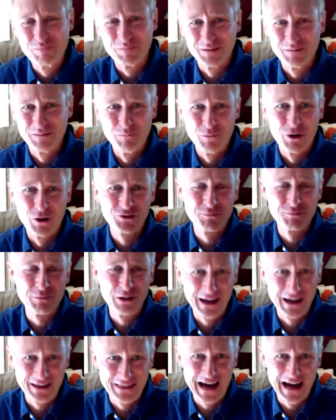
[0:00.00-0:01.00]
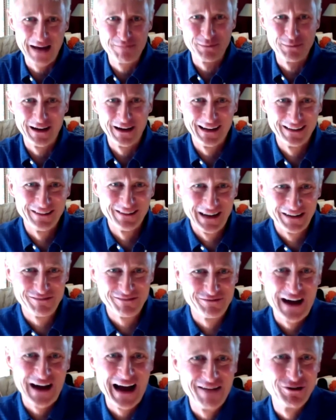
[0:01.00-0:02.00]
Multiply that by like
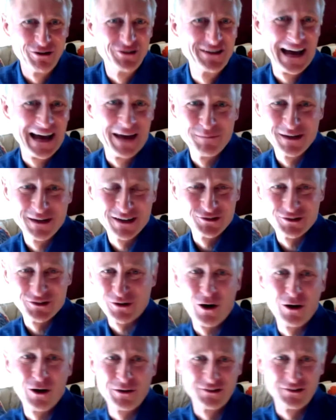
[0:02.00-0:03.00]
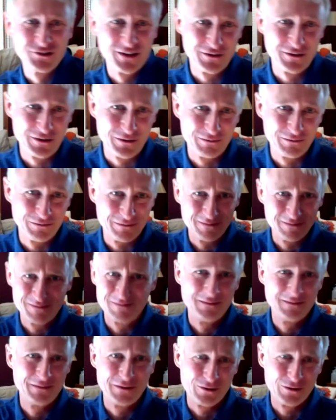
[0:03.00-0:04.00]
five or ten because there are all these other
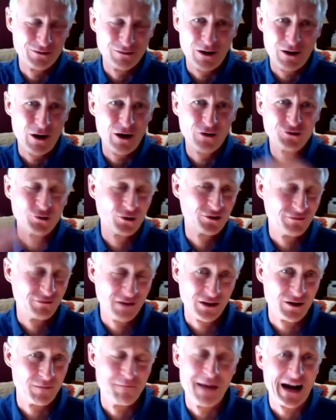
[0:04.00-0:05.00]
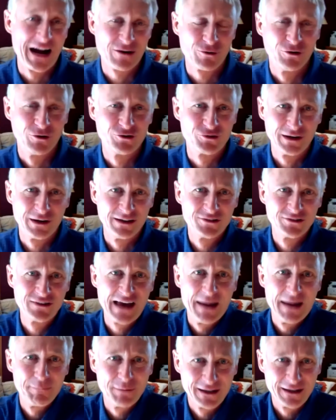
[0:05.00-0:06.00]
there are all sorts of other macro trends
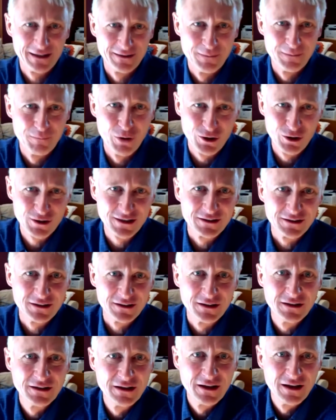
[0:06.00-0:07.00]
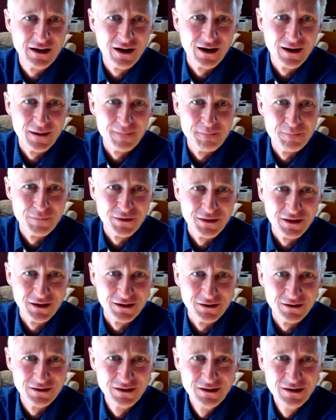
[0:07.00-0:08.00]
happening in the market um,
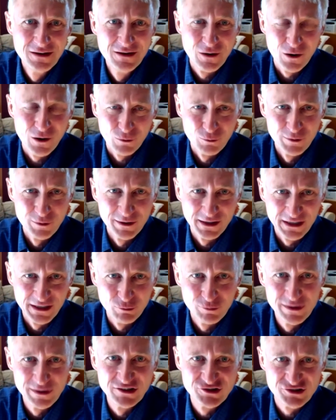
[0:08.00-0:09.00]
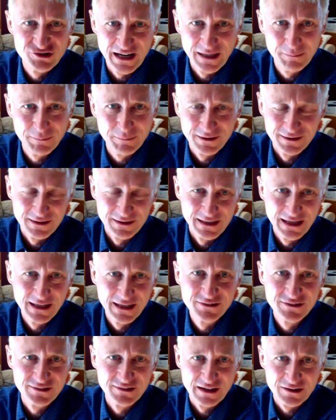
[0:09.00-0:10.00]
that are really reshaping the
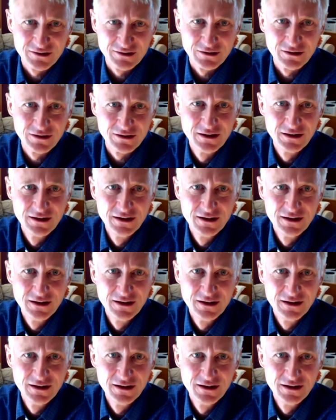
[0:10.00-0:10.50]
ed sector